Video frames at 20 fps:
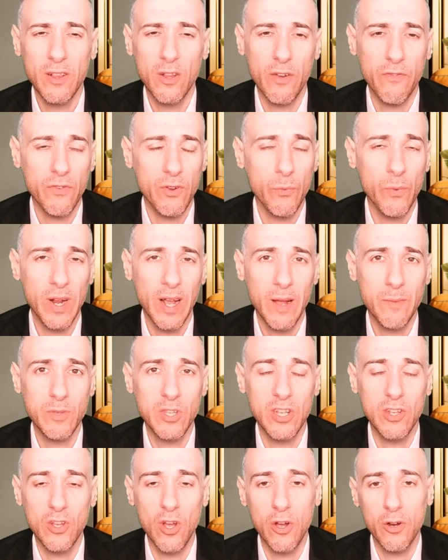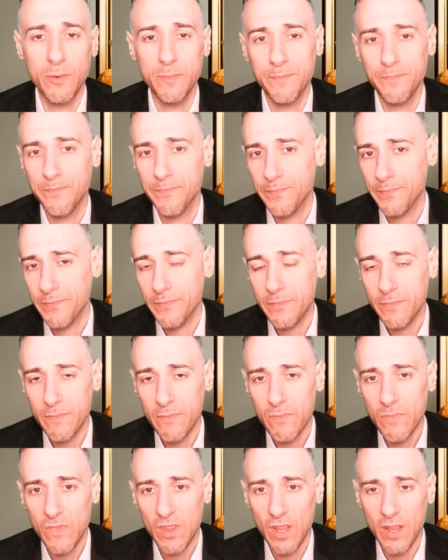Look, for, when it comes to the dollar,
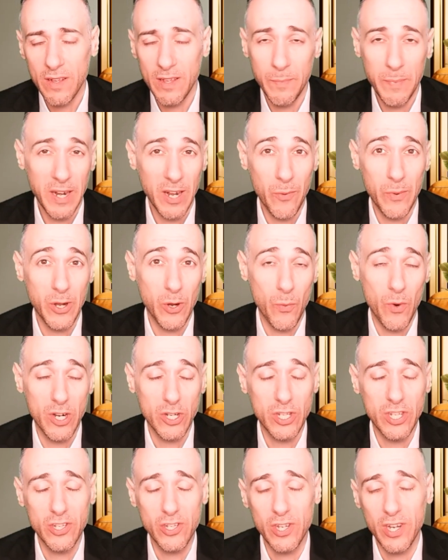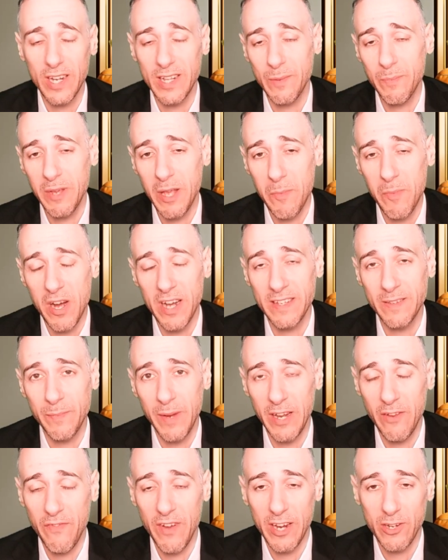depending on when you're watching this, you got the PMIs,
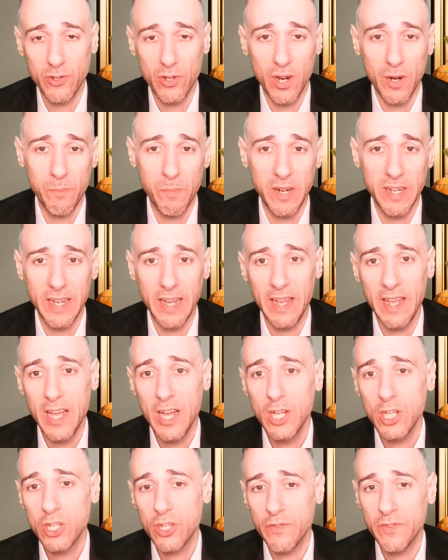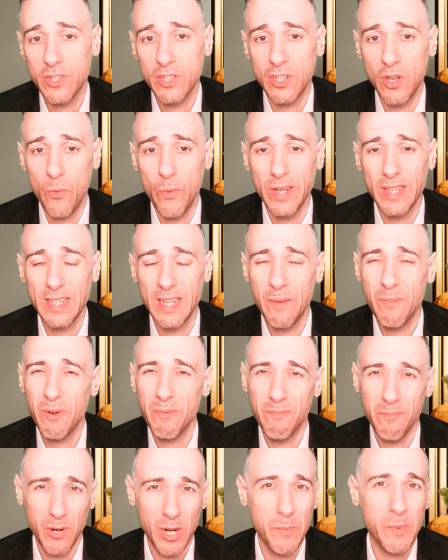manufacturing on Monday, services on Wednesday,
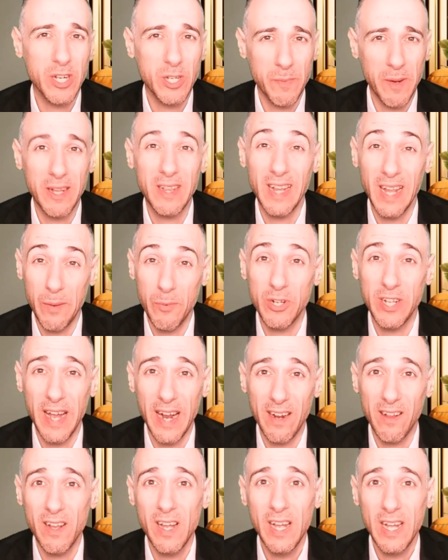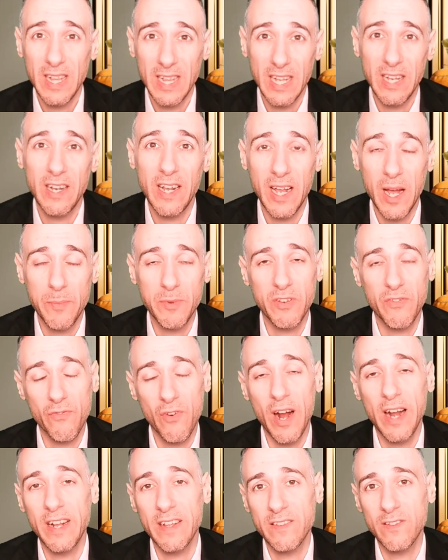but pretty much about labor data leading up to
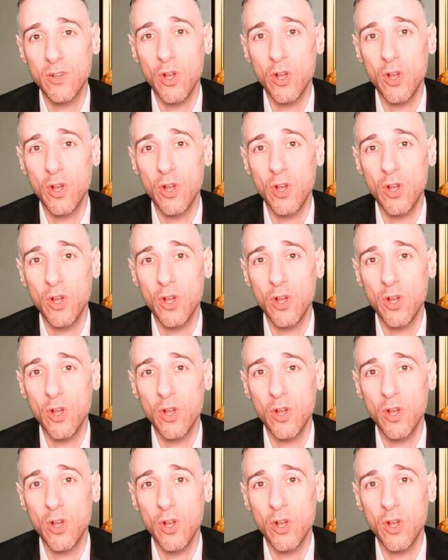Friday's